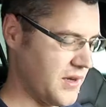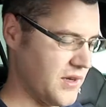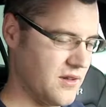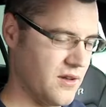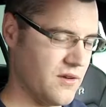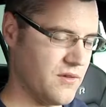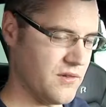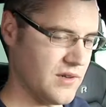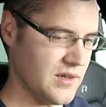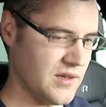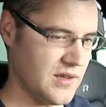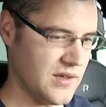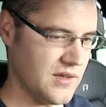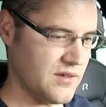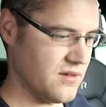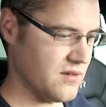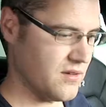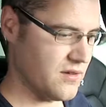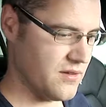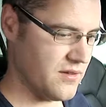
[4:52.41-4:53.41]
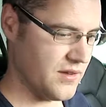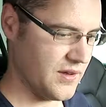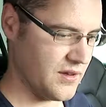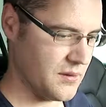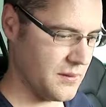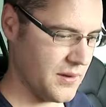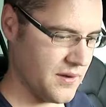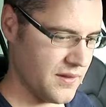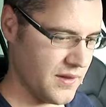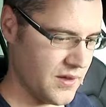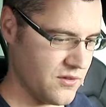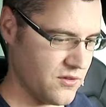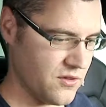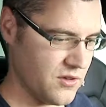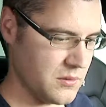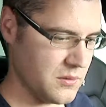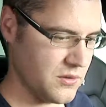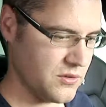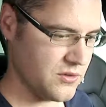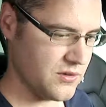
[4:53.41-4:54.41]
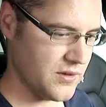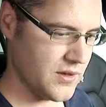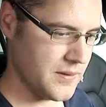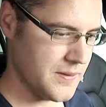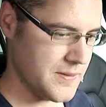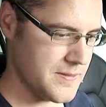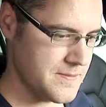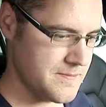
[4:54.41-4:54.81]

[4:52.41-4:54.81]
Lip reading: You don't really need to think about that too much then.